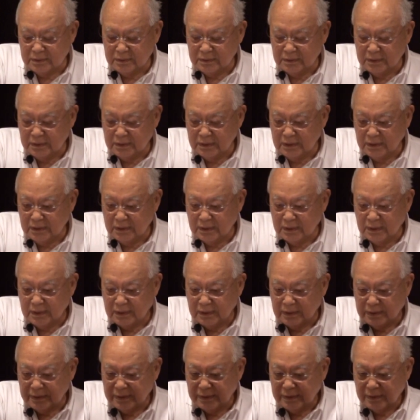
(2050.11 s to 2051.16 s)
the
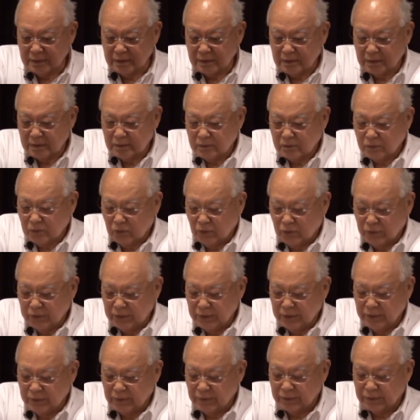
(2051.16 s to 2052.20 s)
uh, court
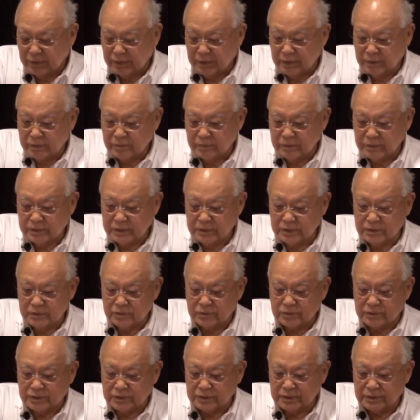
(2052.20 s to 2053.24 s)
hearing was
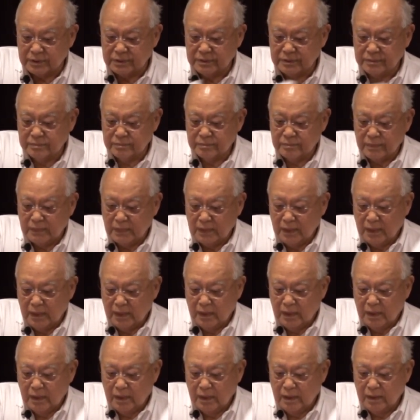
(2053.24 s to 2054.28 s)
interesting
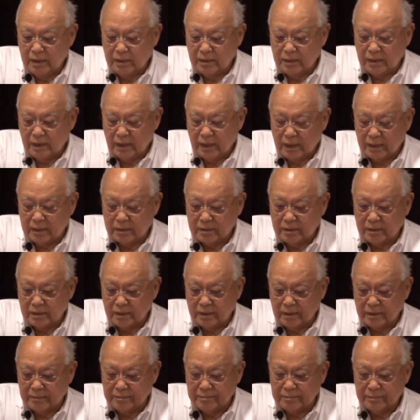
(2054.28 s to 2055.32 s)
in that
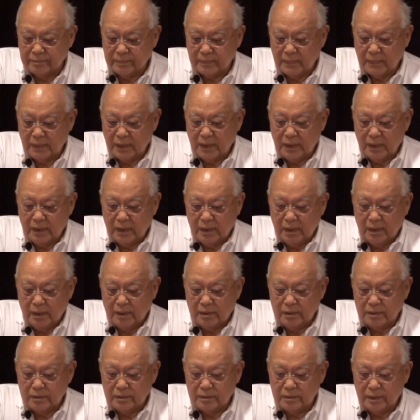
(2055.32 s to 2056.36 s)
um,
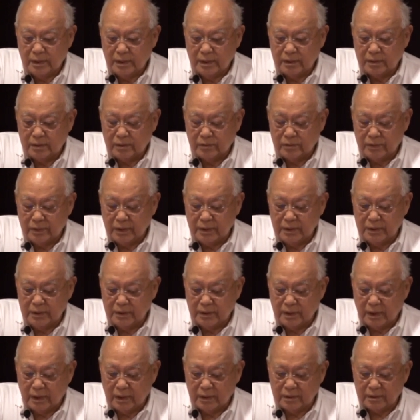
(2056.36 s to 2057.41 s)
they
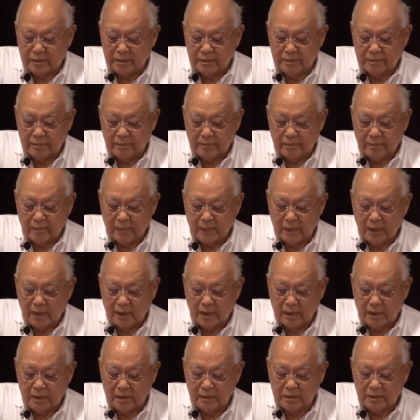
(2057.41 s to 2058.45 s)
agreed that
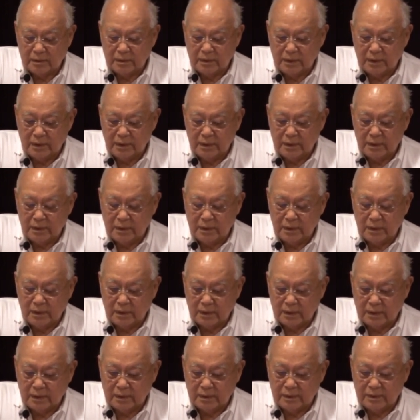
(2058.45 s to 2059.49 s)
the
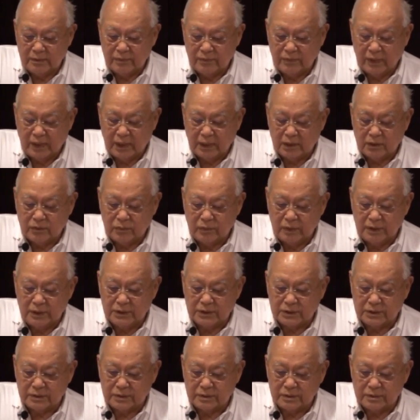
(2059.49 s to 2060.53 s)
uh,
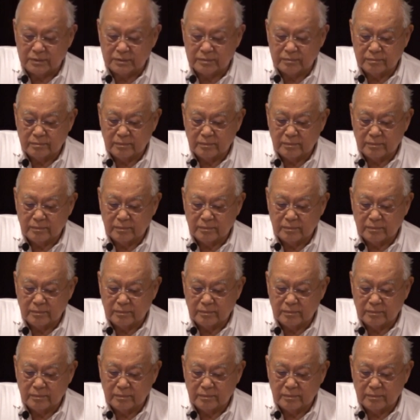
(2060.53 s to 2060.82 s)
evacuation